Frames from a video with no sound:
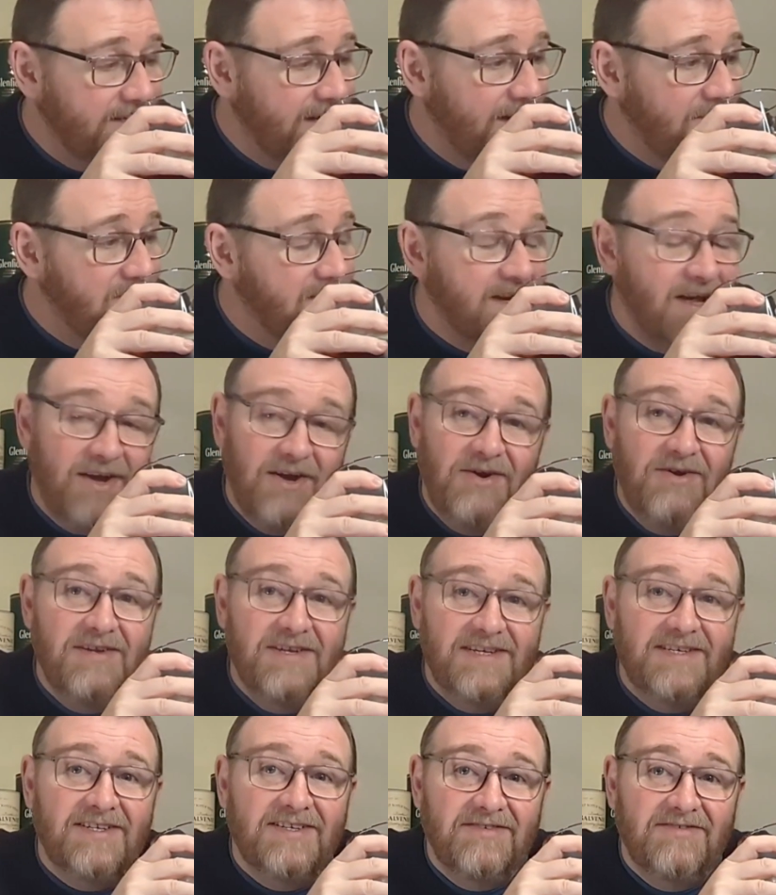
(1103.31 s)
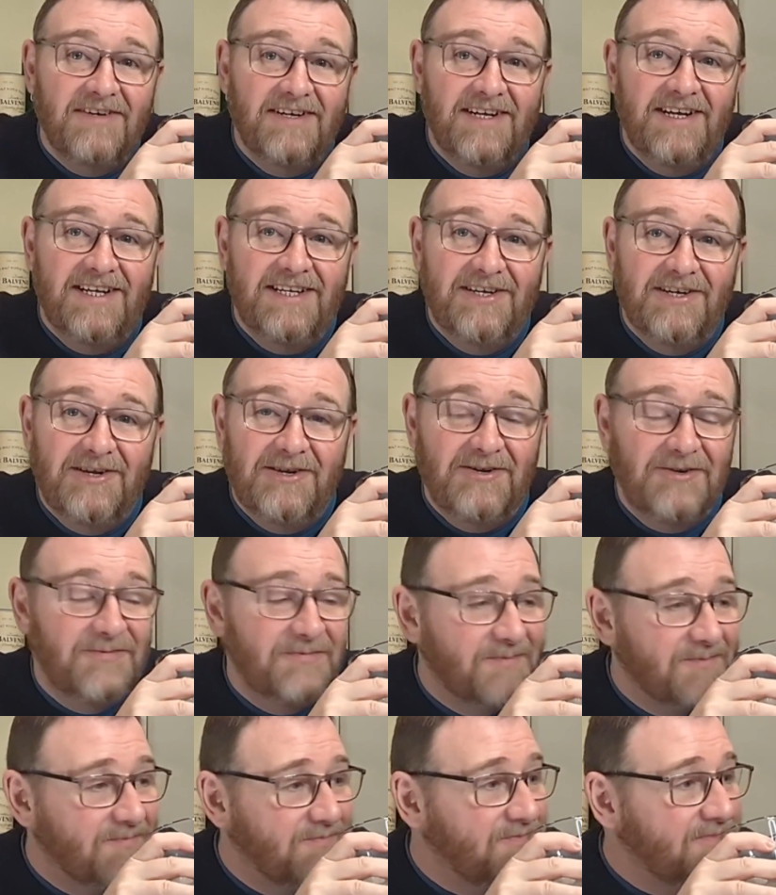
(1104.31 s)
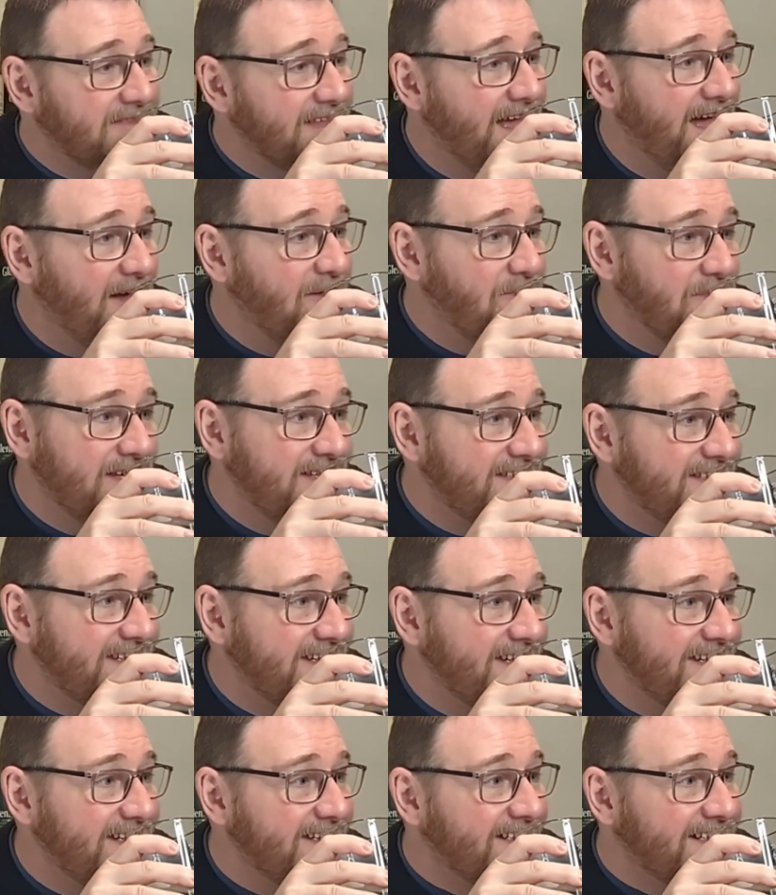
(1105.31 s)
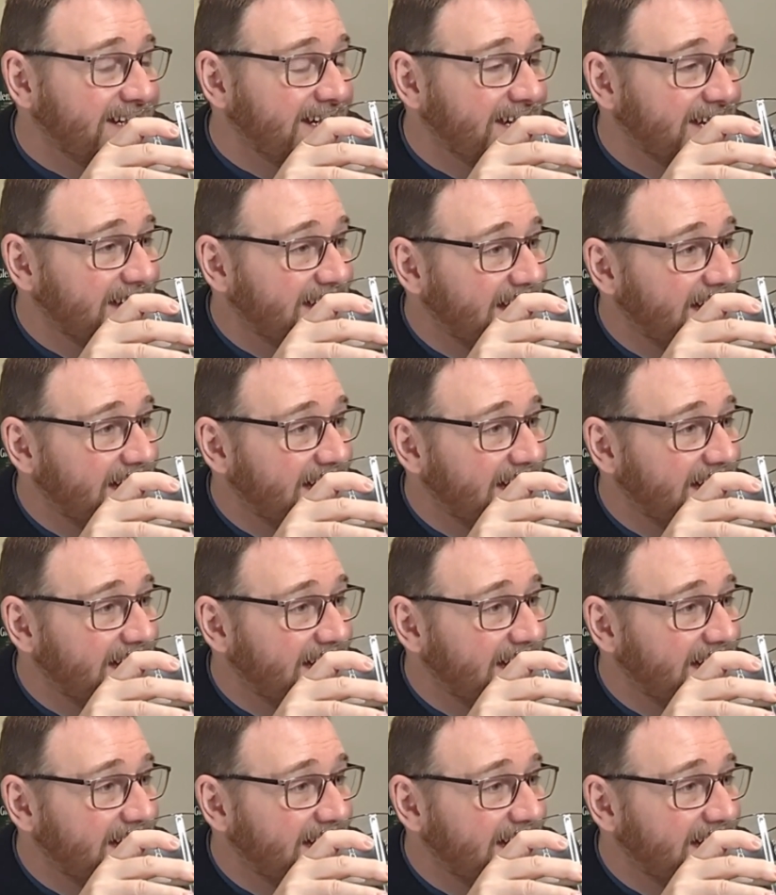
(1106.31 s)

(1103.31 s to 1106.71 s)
I mean, I honestly really do. I mean, seriously.